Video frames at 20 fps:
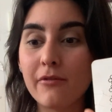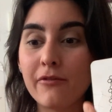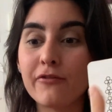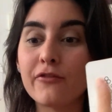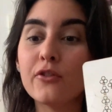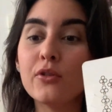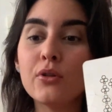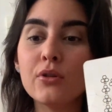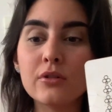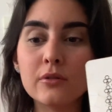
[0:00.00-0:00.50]

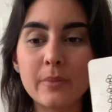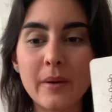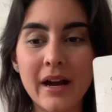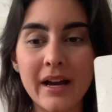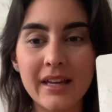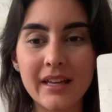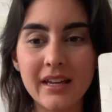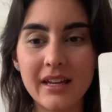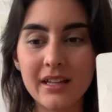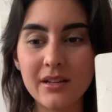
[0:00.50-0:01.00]
fooled by
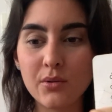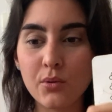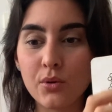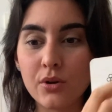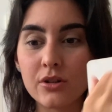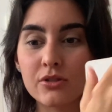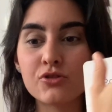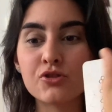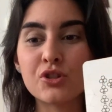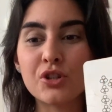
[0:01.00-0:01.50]
it
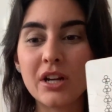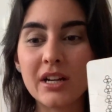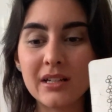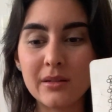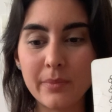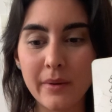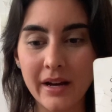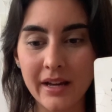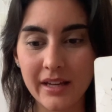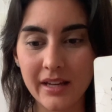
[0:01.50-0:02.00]
or tricked
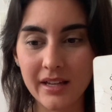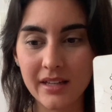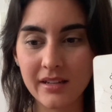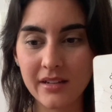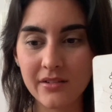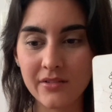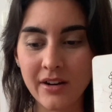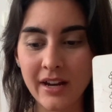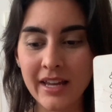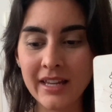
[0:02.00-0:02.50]
by it,
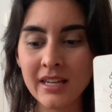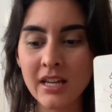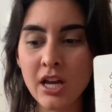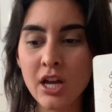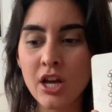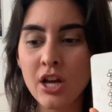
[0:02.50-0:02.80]
right?